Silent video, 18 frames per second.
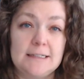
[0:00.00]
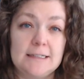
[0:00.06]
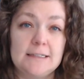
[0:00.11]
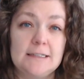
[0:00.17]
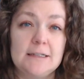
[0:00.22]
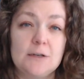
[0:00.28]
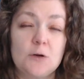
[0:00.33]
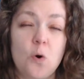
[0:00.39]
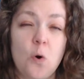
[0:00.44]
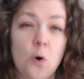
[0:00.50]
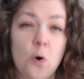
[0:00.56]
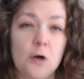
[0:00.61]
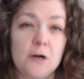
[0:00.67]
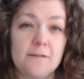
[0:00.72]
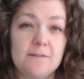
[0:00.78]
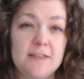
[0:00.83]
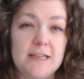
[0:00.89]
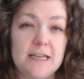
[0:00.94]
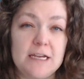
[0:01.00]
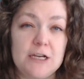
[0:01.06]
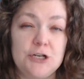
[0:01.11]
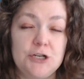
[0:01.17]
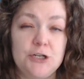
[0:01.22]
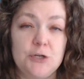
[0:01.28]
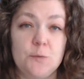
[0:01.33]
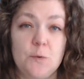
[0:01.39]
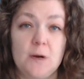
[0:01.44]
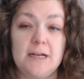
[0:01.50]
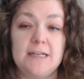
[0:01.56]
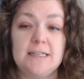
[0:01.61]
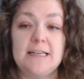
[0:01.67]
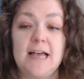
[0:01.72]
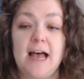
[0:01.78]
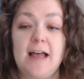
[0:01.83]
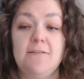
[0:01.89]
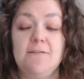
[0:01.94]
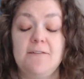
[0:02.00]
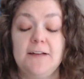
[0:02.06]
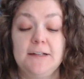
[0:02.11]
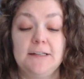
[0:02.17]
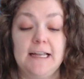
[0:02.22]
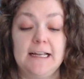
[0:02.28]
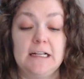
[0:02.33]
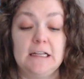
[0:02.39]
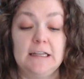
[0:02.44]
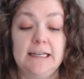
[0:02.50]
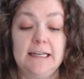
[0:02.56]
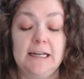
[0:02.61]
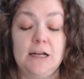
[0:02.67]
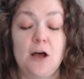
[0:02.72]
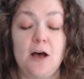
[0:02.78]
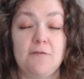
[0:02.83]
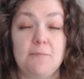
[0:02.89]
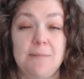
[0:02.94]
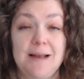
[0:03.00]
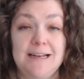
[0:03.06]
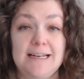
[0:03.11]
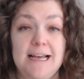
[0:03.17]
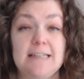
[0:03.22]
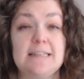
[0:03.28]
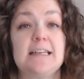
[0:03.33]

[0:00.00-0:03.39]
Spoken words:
the core of the issue was, I felt like cleaning off my desk